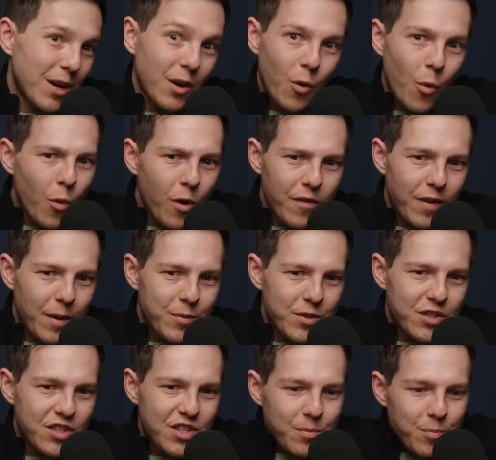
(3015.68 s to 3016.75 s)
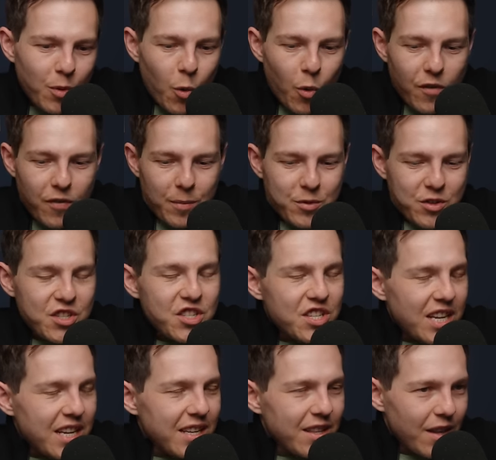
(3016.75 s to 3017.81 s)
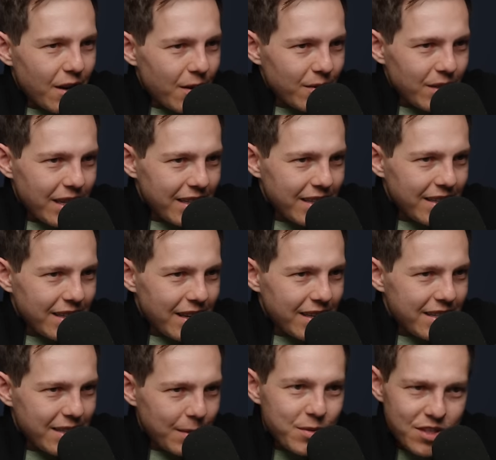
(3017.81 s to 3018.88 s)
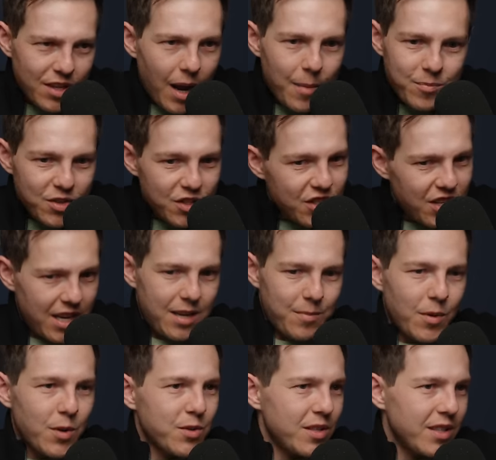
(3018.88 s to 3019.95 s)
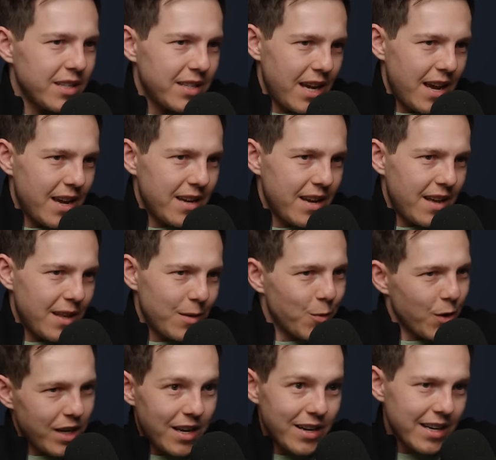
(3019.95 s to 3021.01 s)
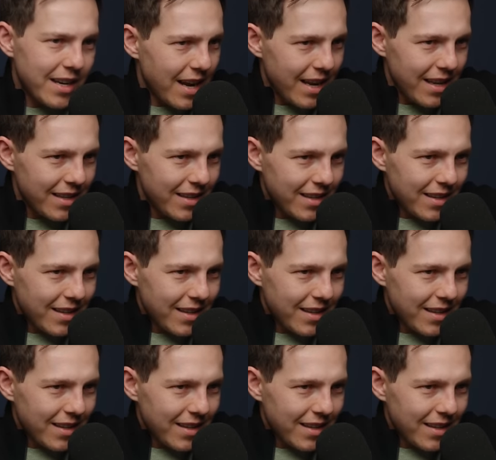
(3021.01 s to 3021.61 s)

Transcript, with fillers: But or if I'm sweating. just or if I'm just sitting though, like because I'm I'm sitting most of the day and I'm working out at night.